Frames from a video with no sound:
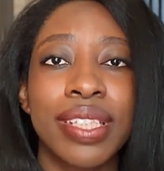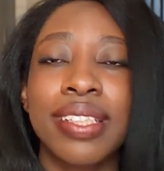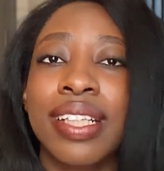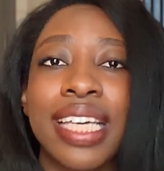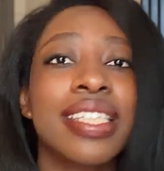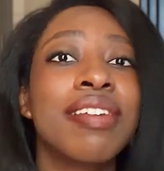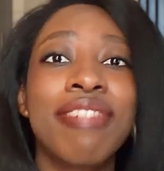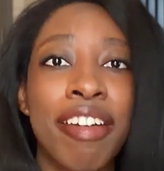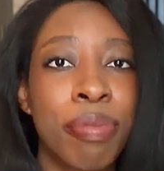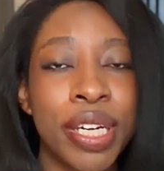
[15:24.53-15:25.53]
less than
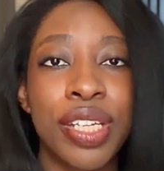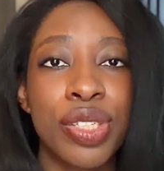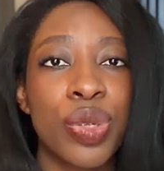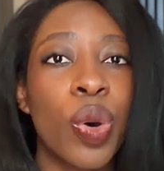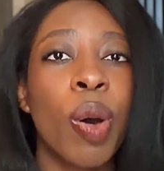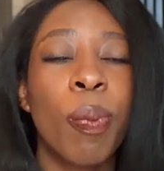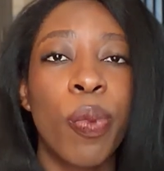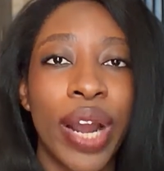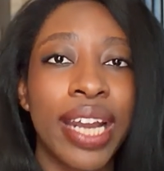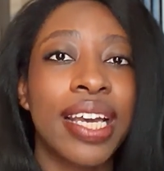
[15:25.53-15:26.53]
5 minutes. Your
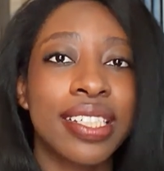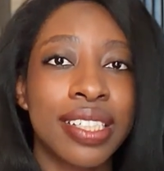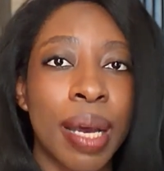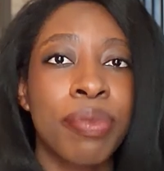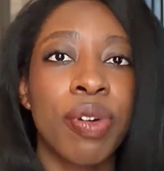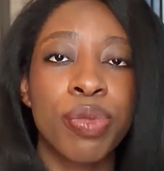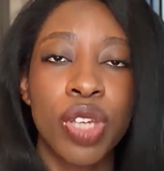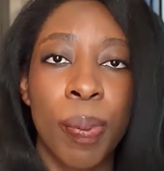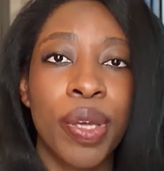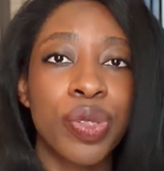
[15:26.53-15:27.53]
brain has jumped from
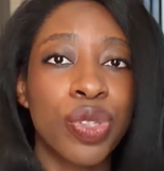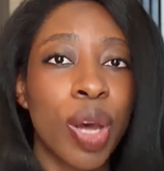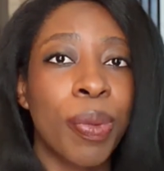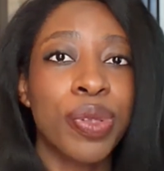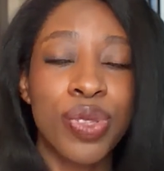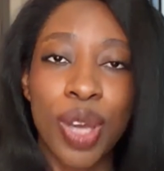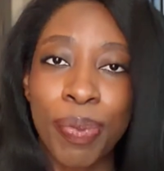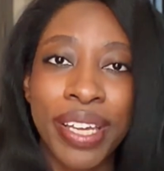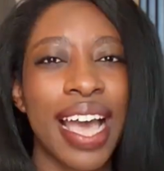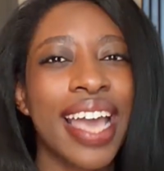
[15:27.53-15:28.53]
topic to topic to
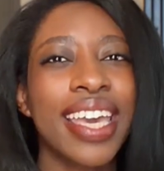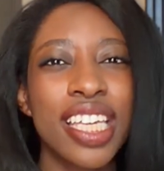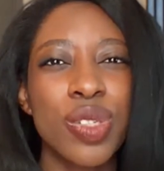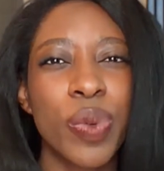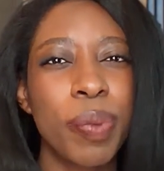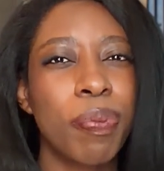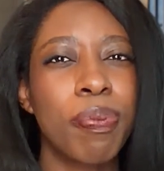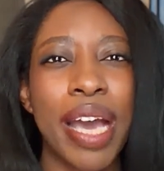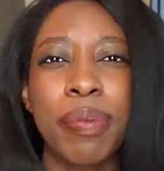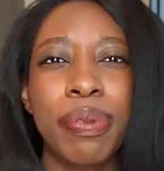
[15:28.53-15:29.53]
topic. I guess we
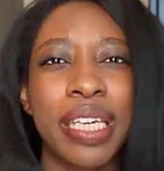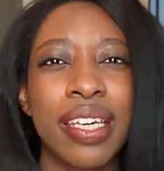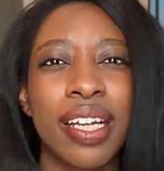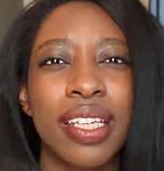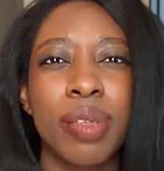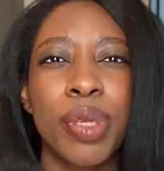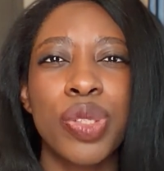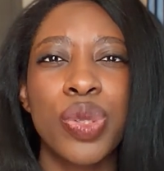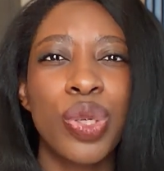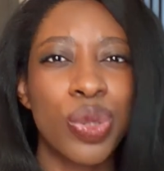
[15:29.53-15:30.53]
might be a little bit
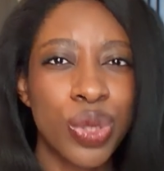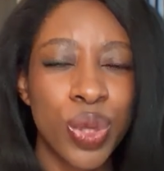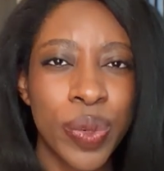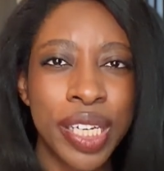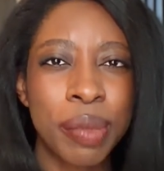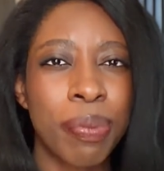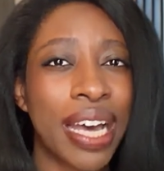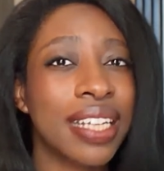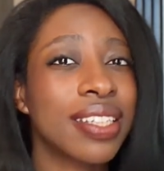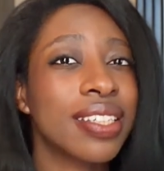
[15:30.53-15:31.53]
too used to it,
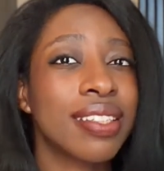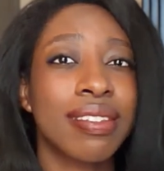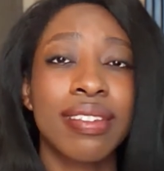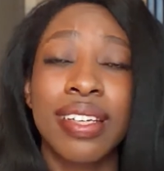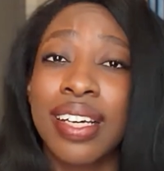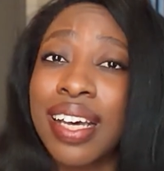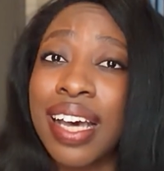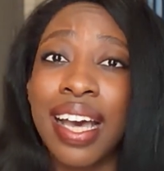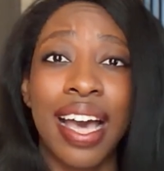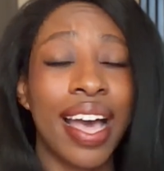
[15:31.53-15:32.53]
but
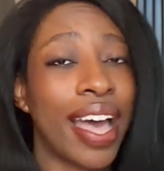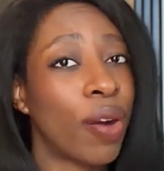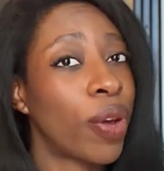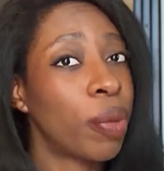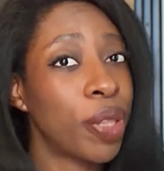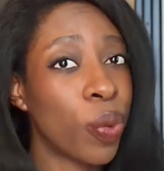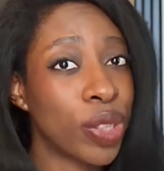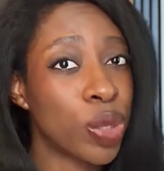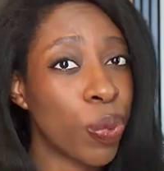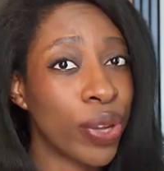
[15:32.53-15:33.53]
I don't want to be the one
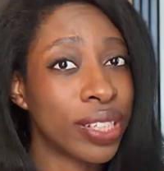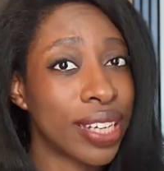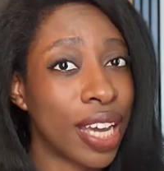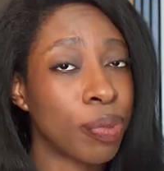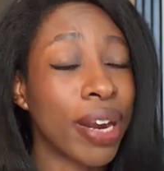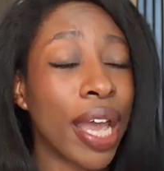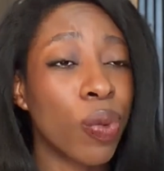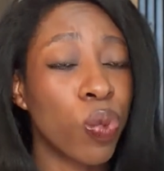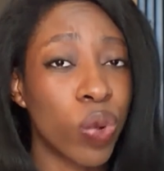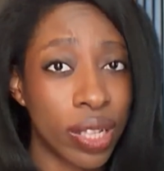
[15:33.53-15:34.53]
to point it out, but I
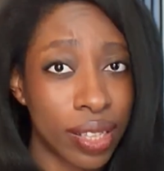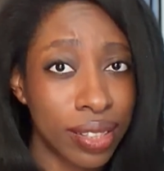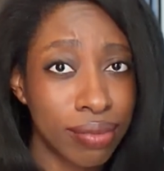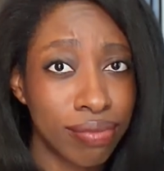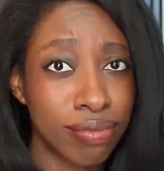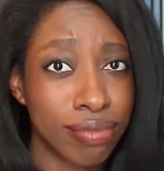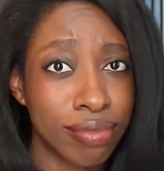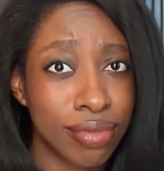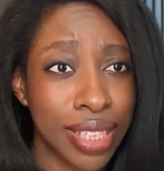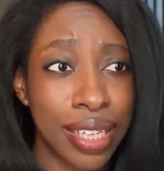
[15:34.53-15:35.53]
will.
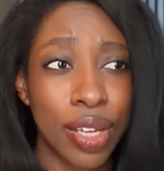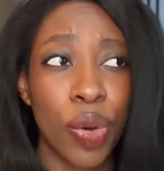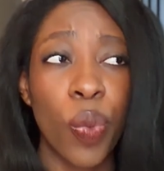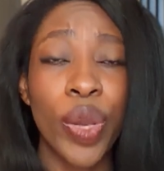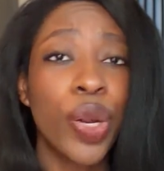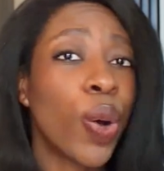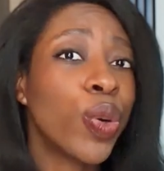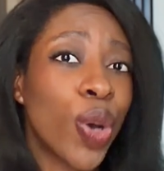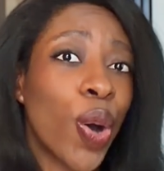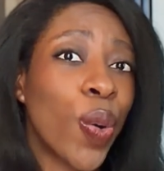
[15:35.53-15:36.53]
We don't
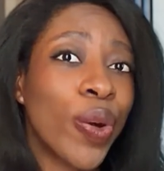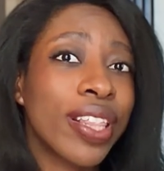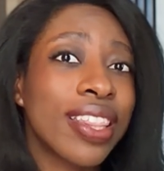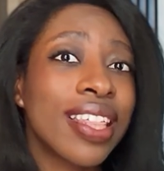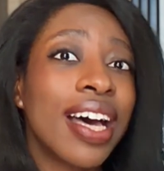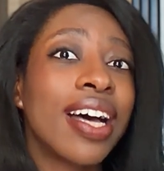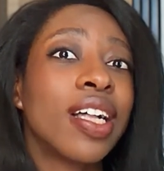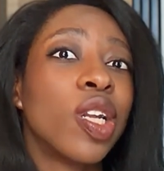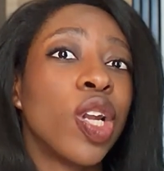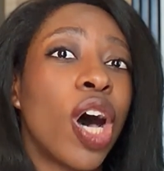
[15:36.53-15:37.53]
know the
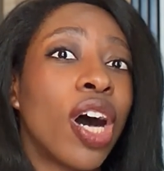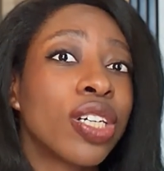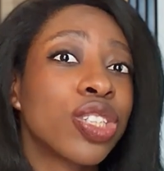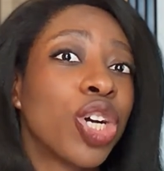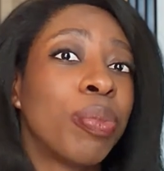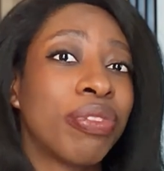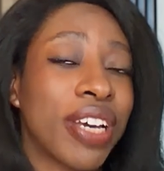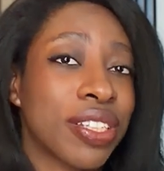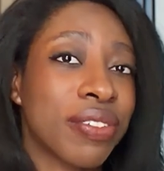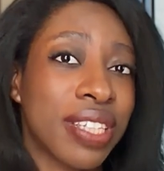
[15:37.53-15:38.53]
long-term
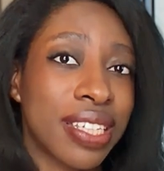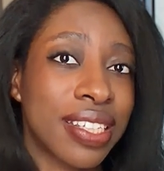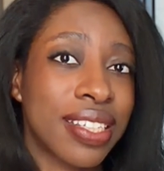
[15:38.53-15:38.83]
effects of this.